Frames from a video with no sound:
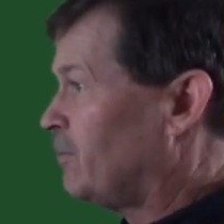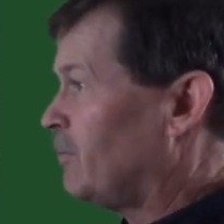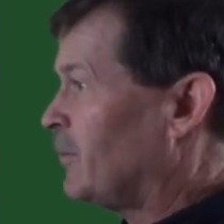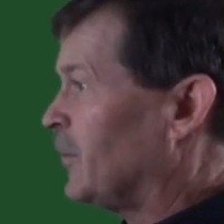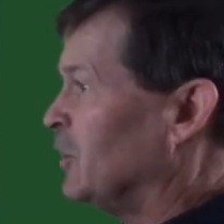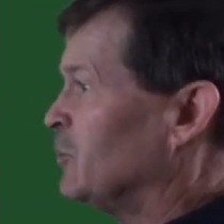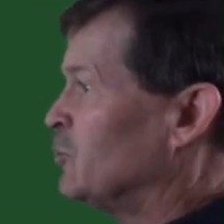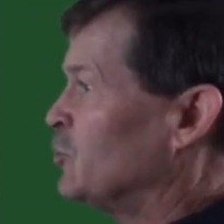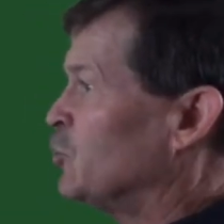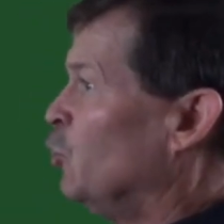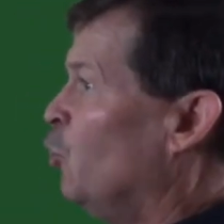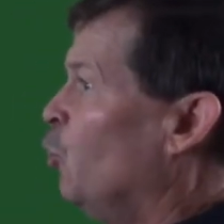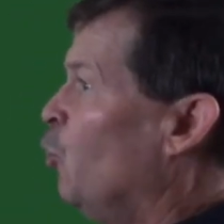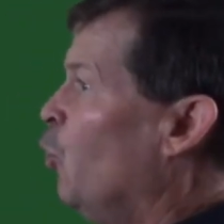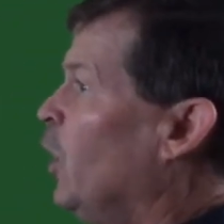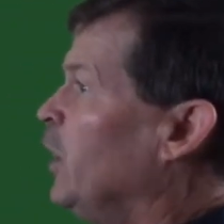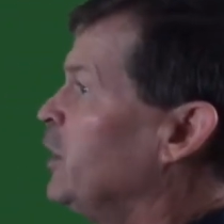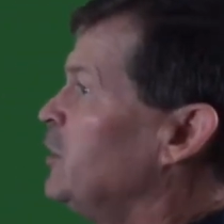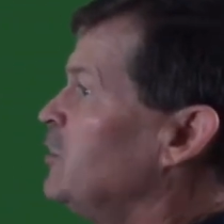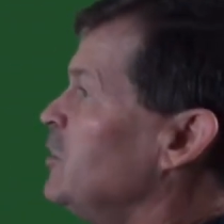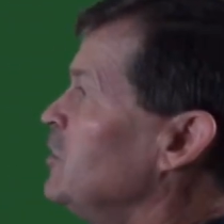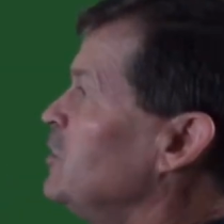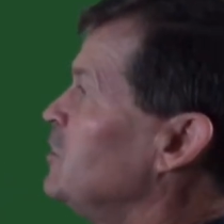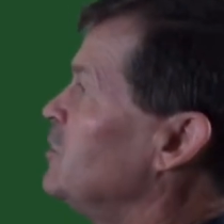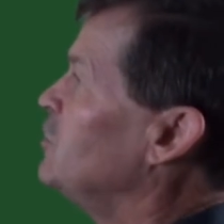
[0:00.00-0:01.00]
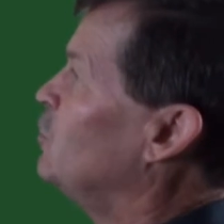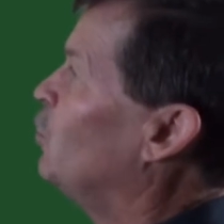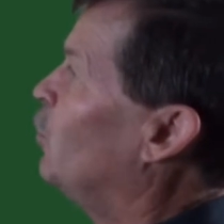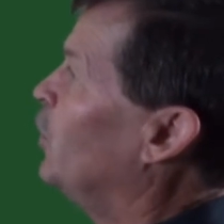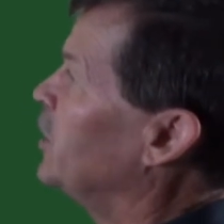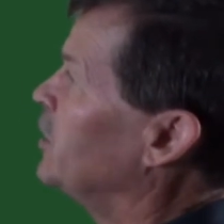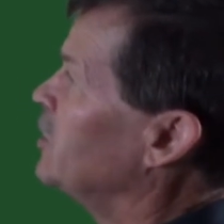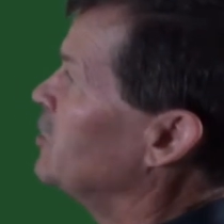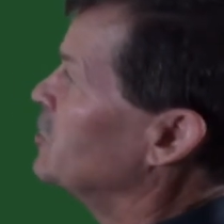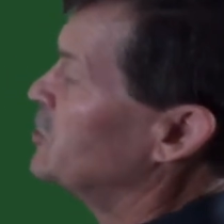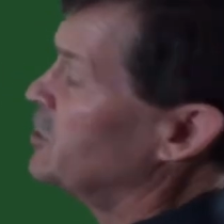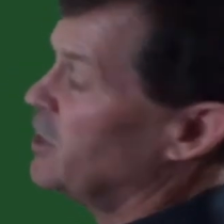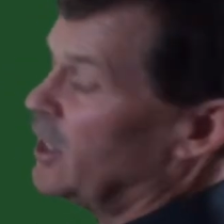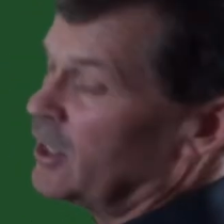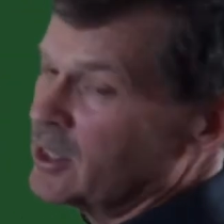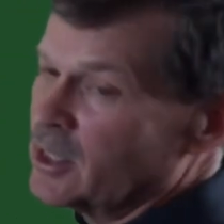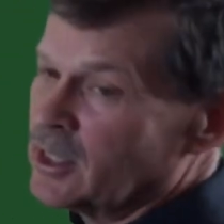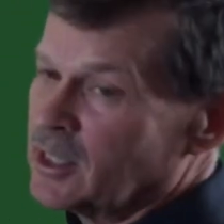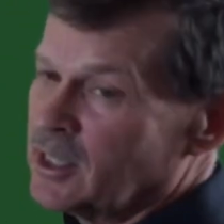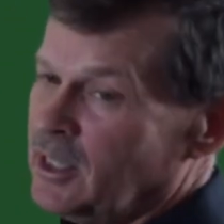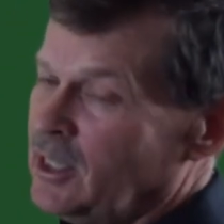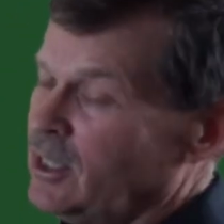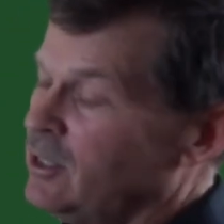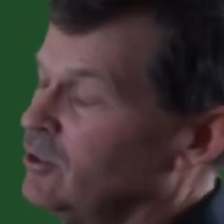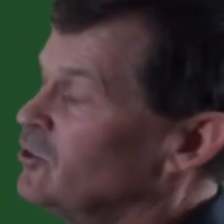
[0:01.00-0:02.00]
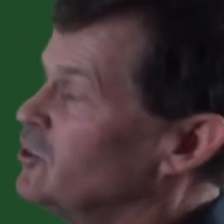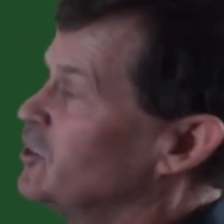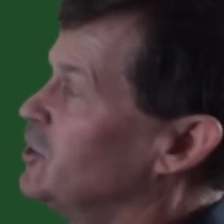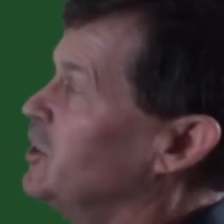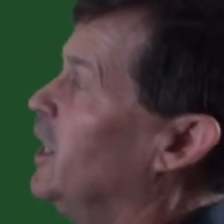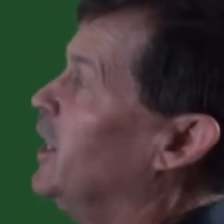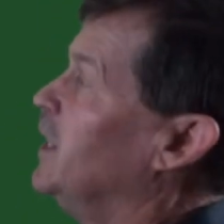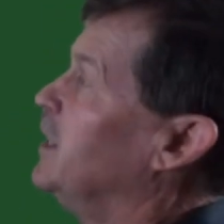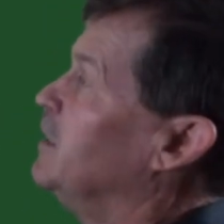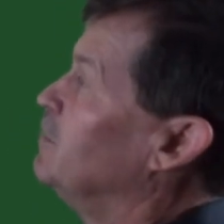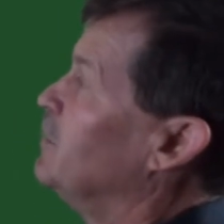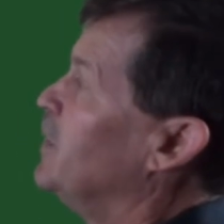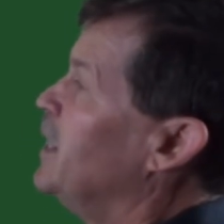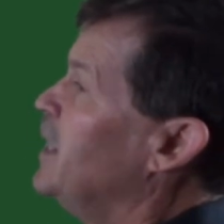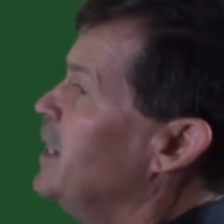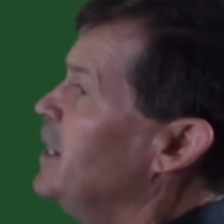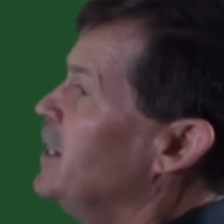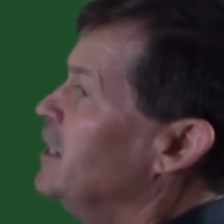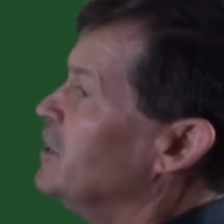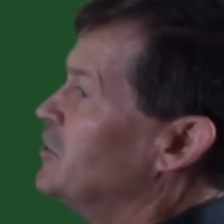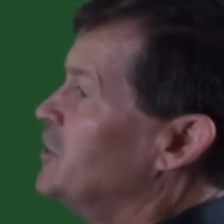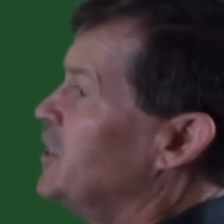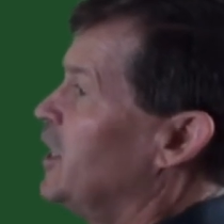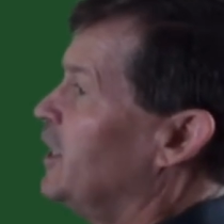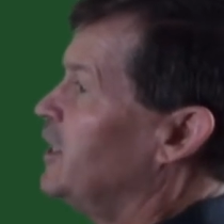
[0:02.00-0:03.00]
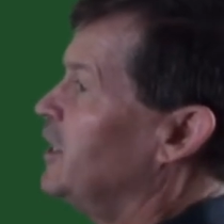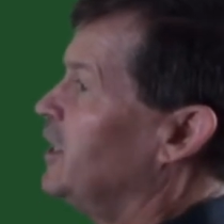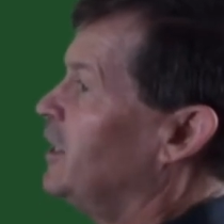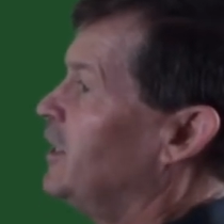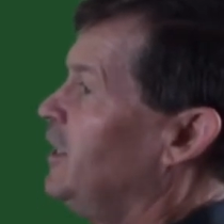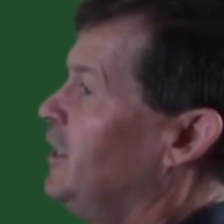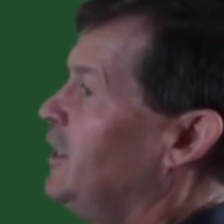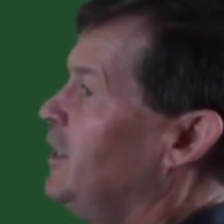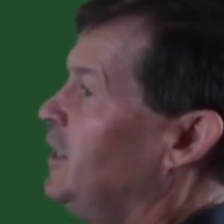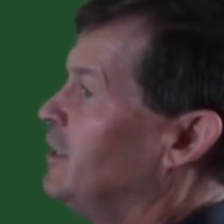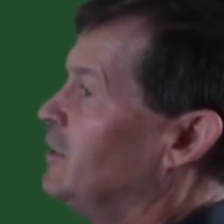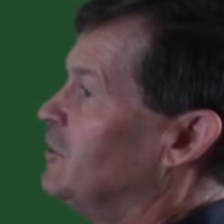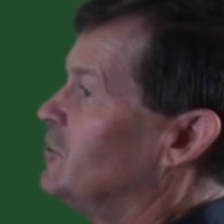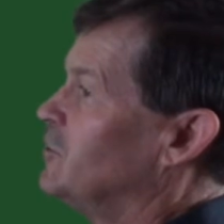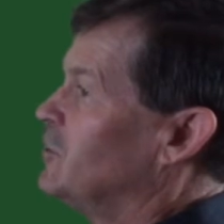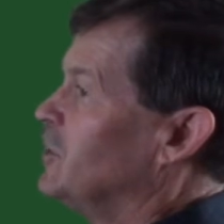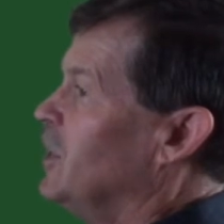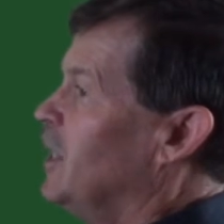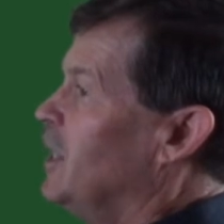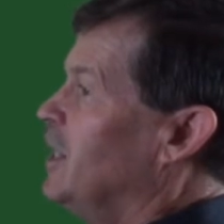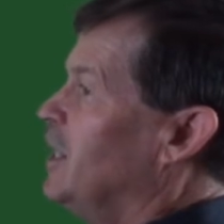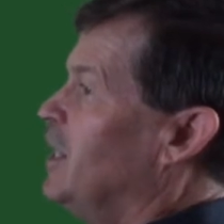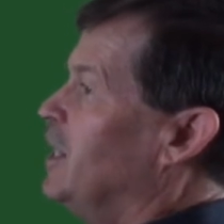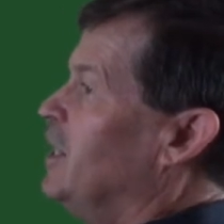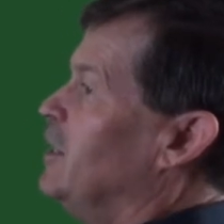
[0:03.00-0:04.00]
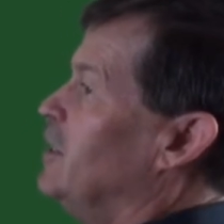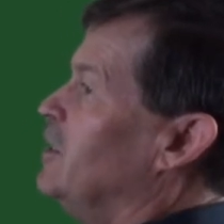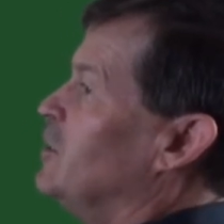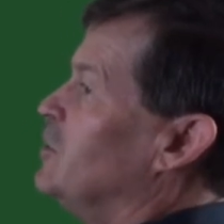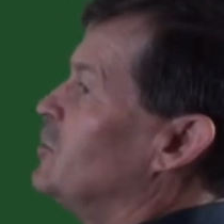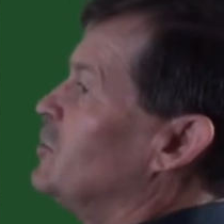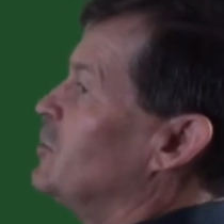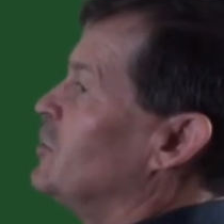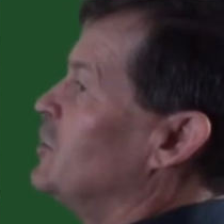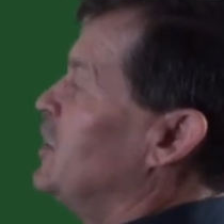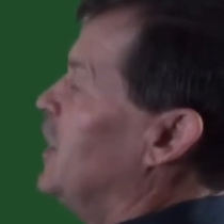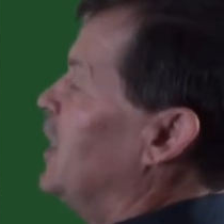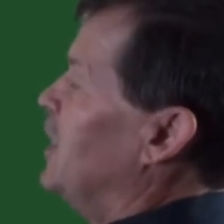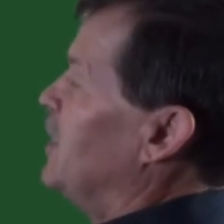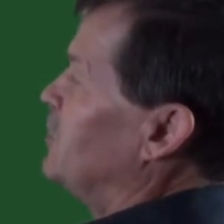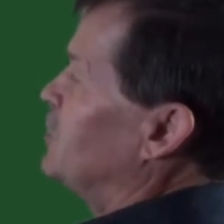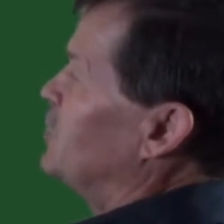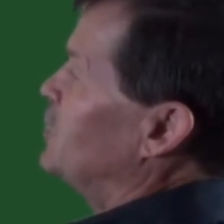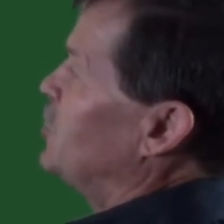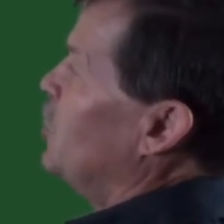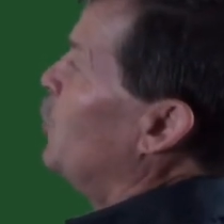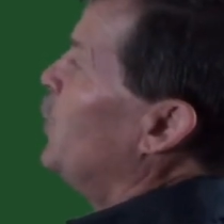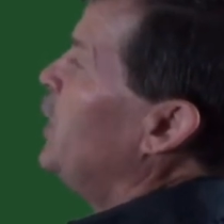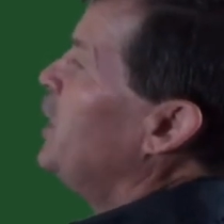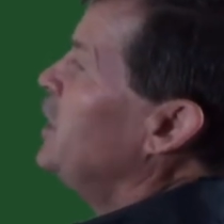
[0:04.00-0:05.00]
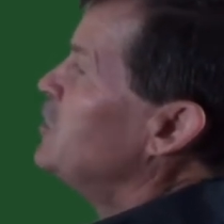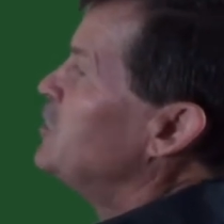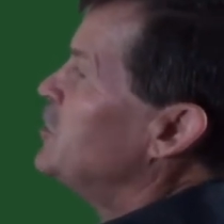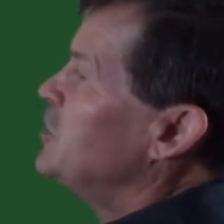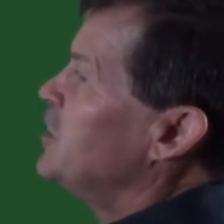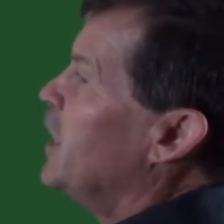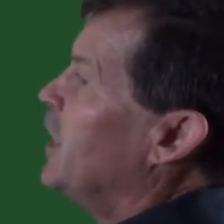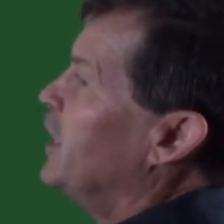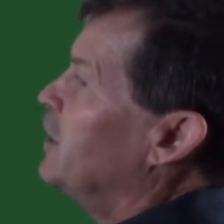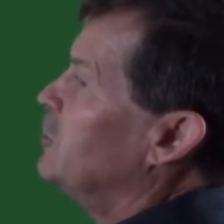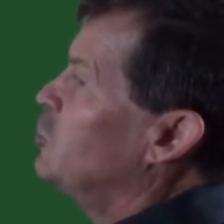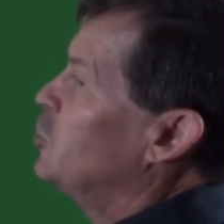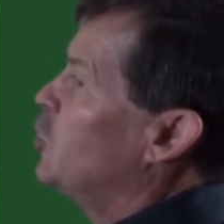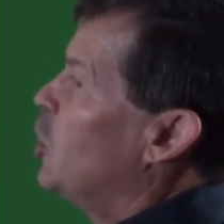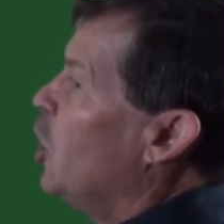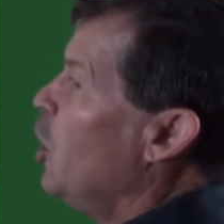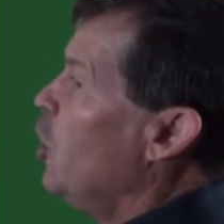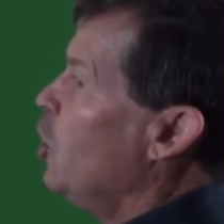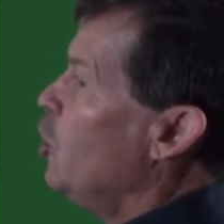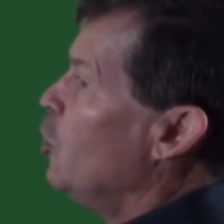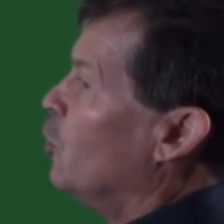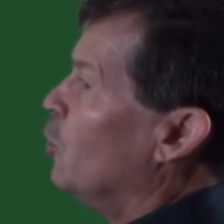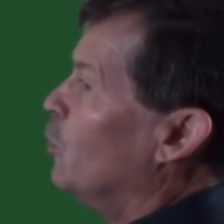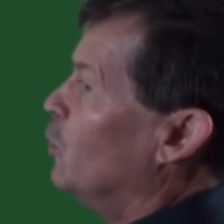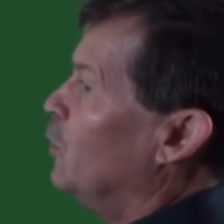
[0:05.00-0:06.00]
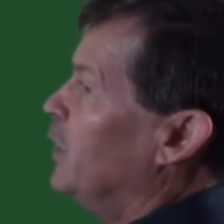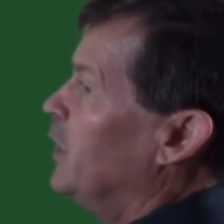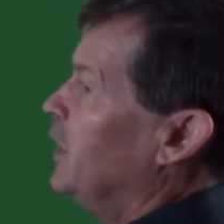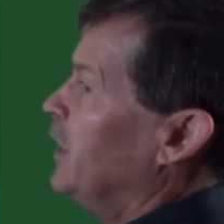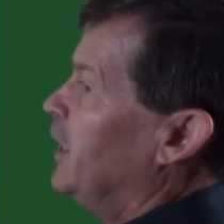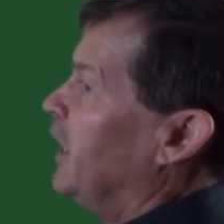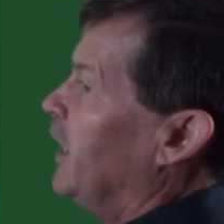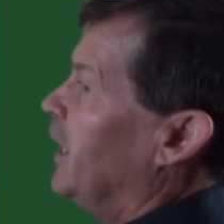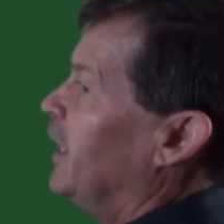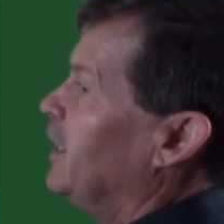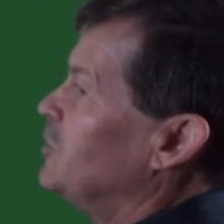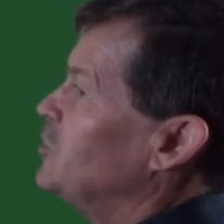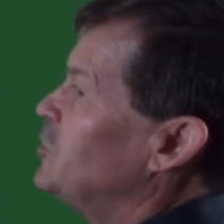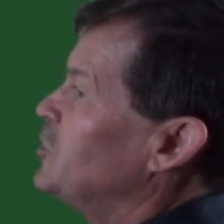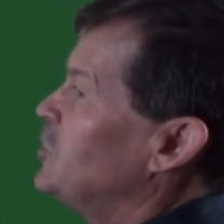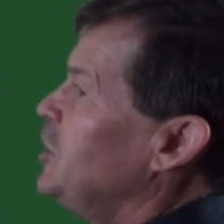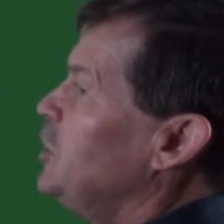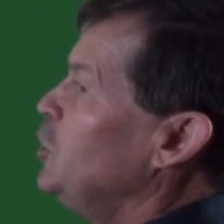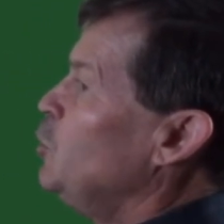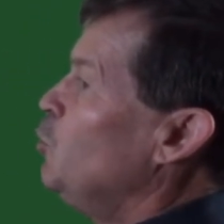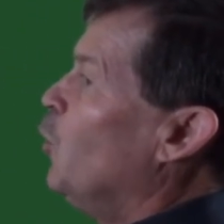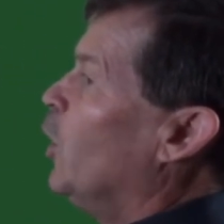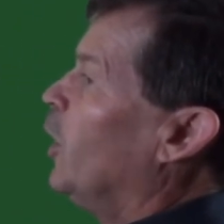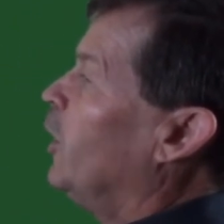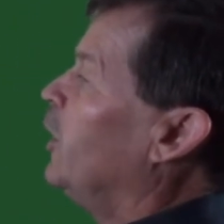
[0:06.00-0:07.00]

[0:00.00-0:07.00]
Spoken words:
So what does 2 Kings say? 2 Kings says, so he said, go and see where